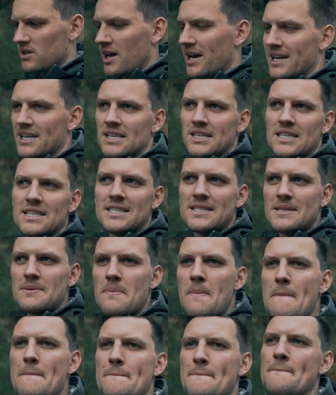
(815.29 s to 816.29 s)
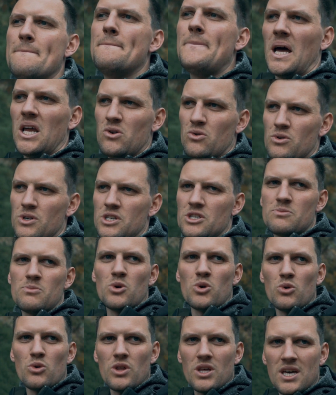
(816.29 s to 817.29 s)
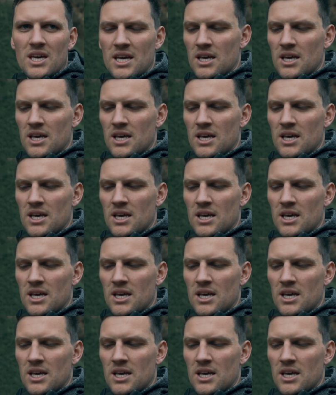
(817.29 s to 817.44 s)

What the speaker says: Like, it's buttery smooth.